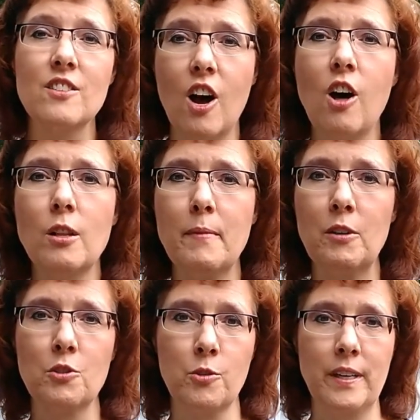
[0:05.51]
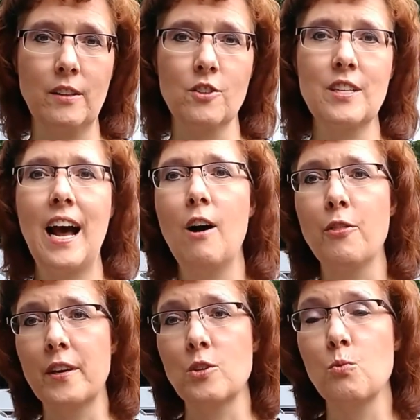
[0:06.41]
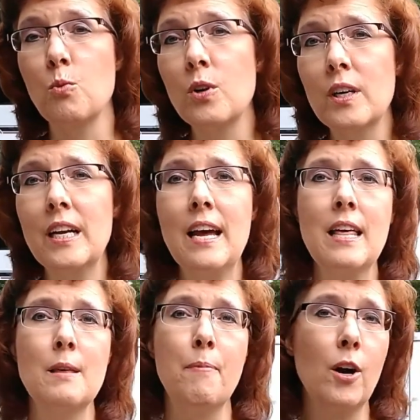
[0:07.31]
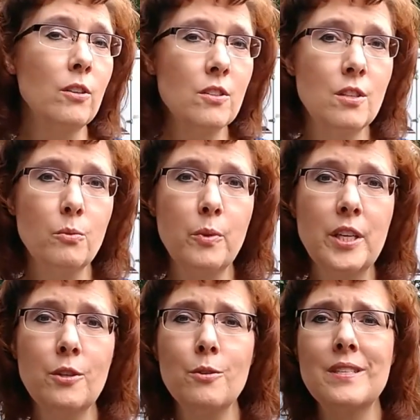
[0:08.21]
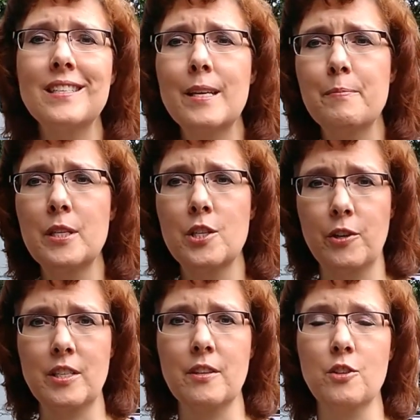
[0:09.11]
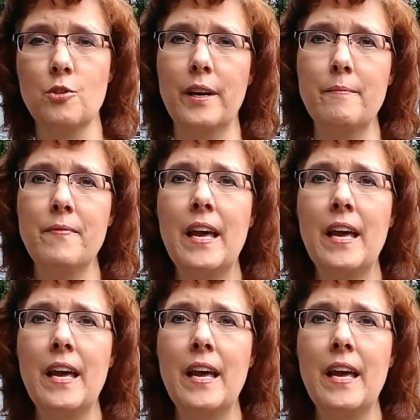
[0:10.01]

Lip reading: is all about trailers, how things work, the parts that we use, and tips and tricks of the trade.